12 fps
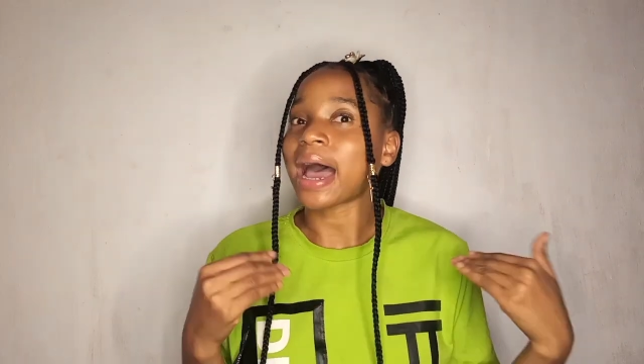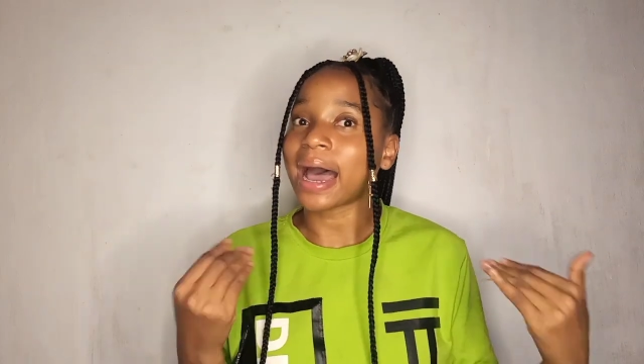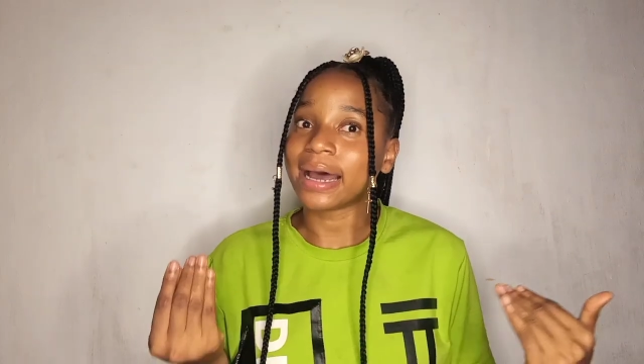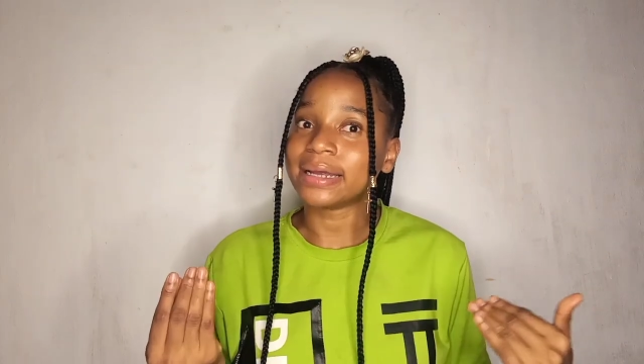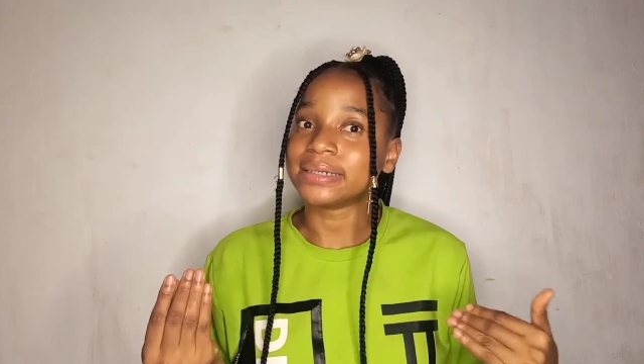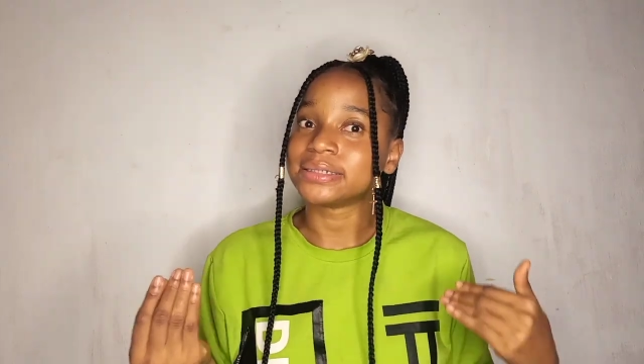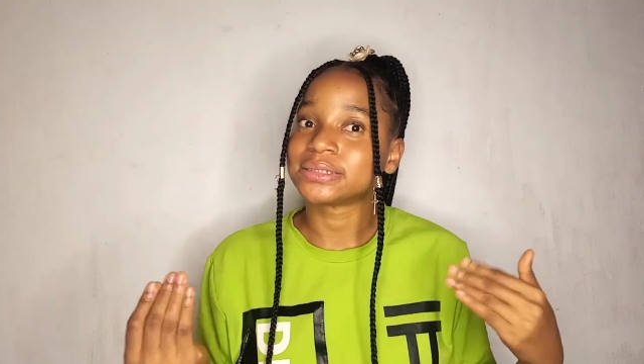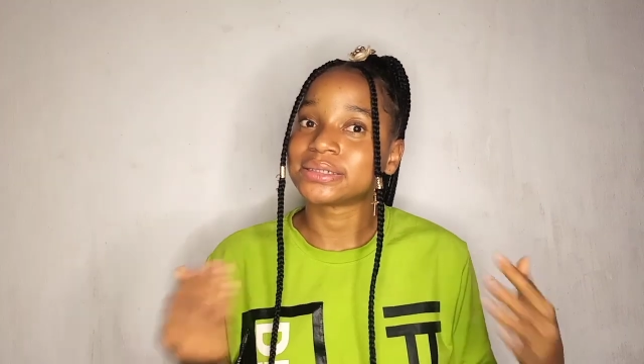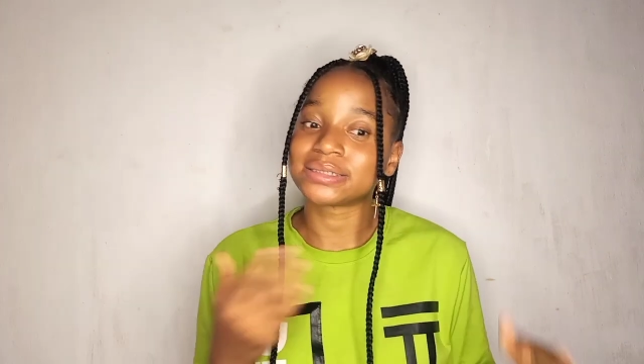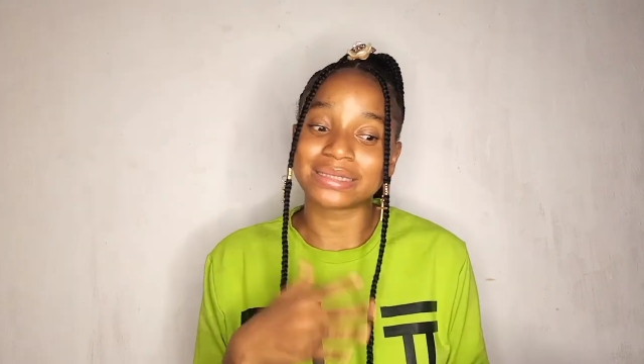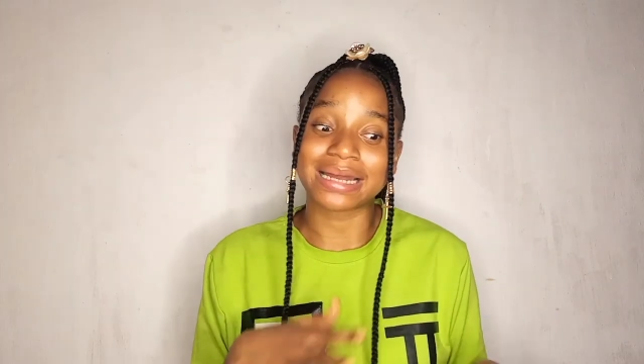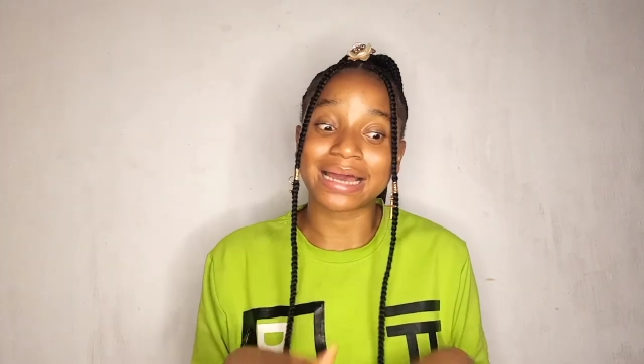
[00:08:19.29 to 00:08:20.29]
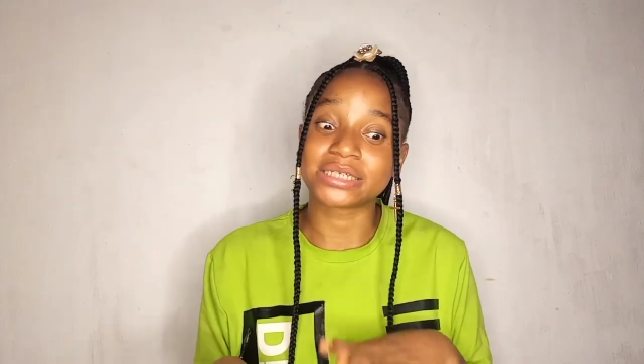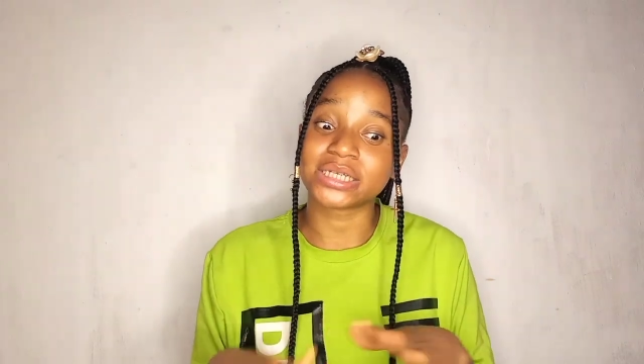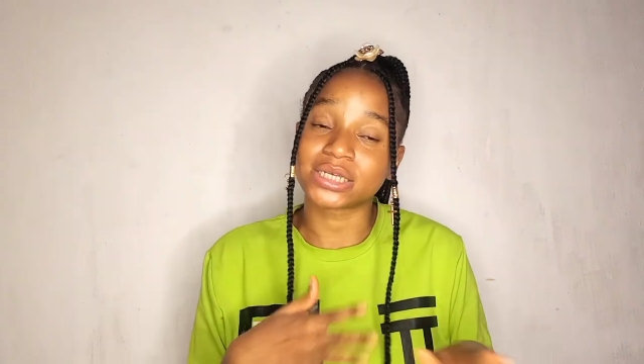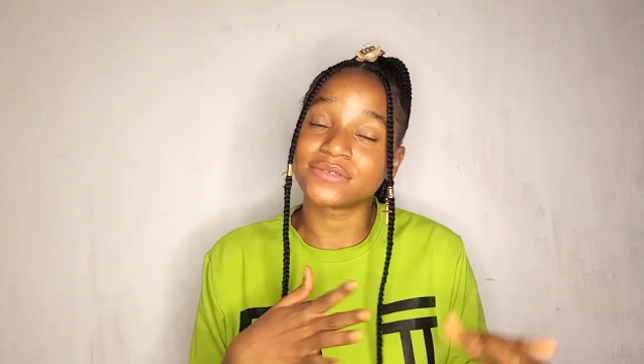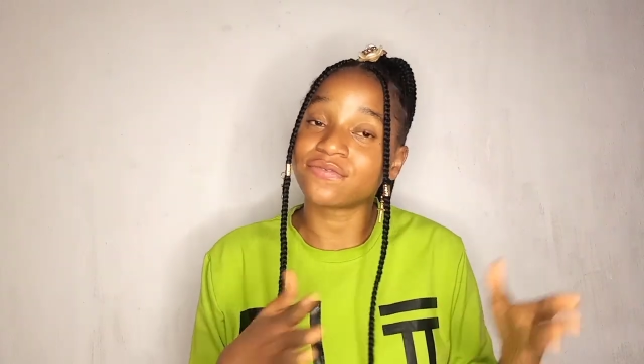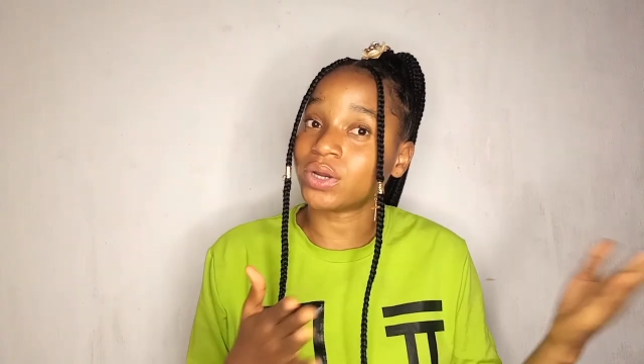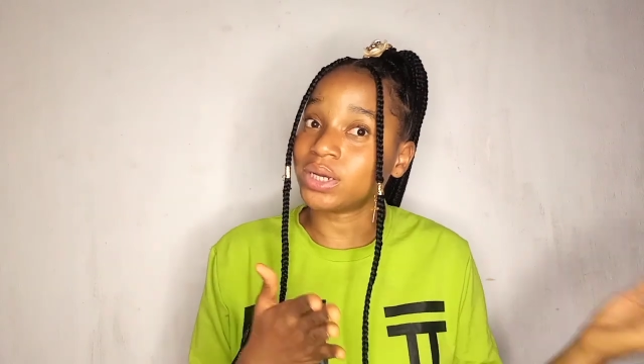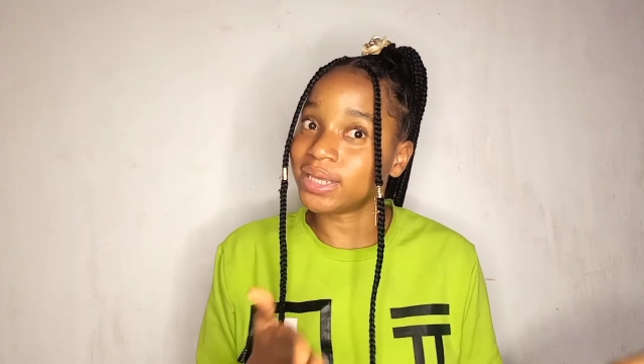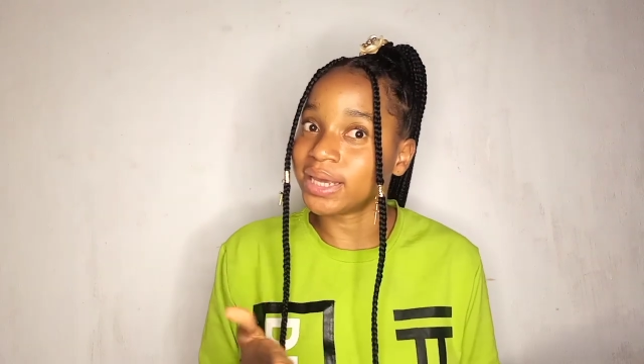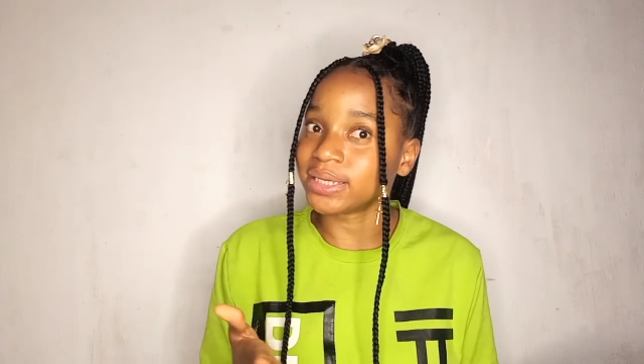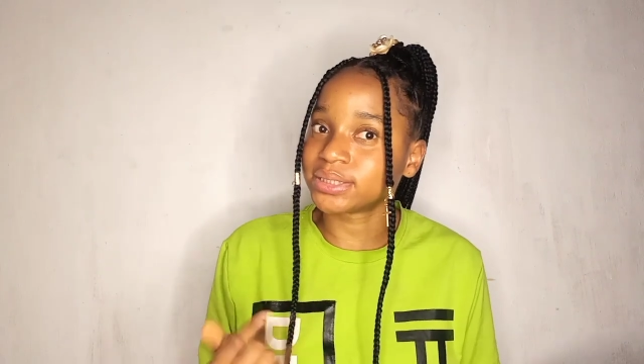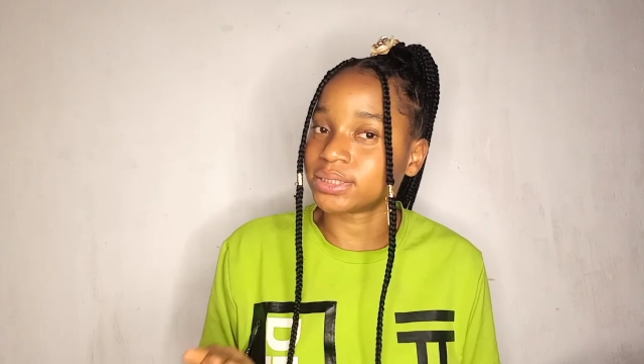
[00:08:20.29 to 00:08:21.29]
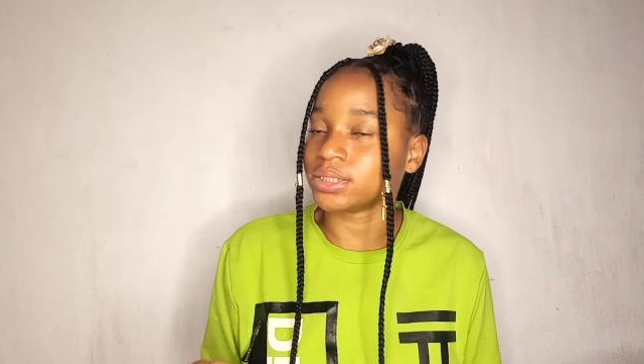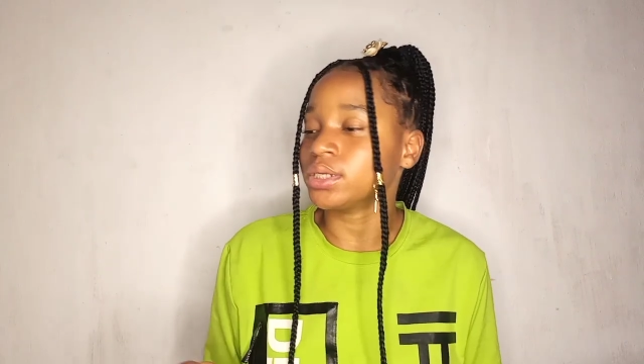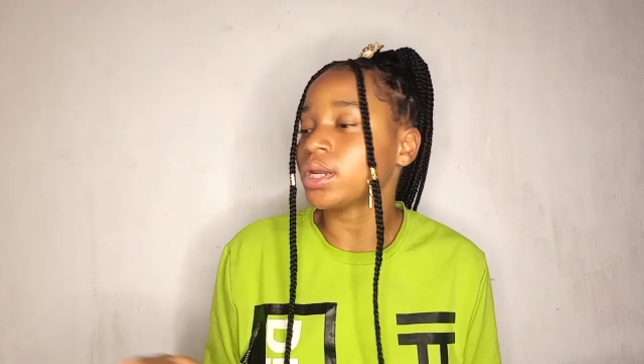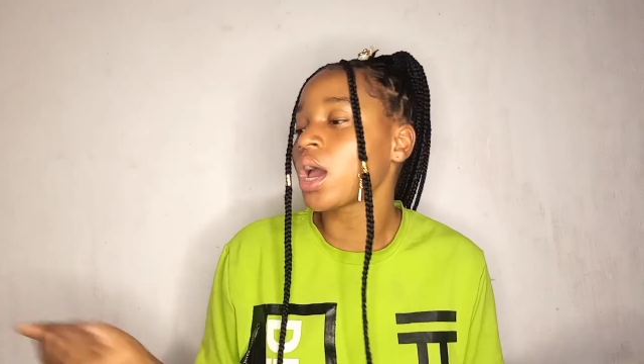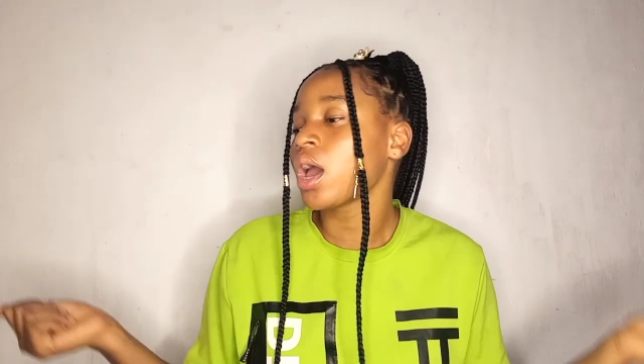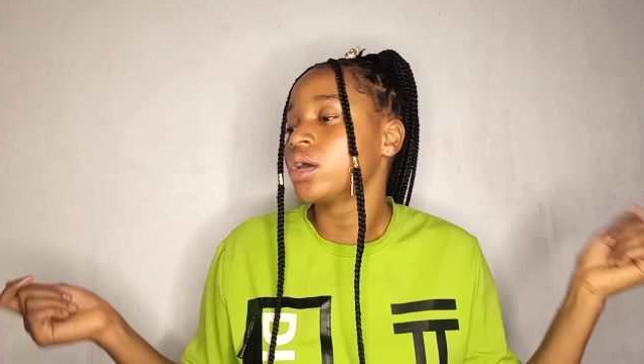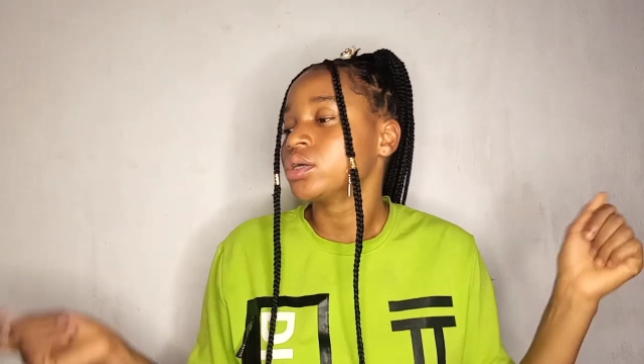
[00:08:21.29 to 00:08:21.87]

and slash exfoliating.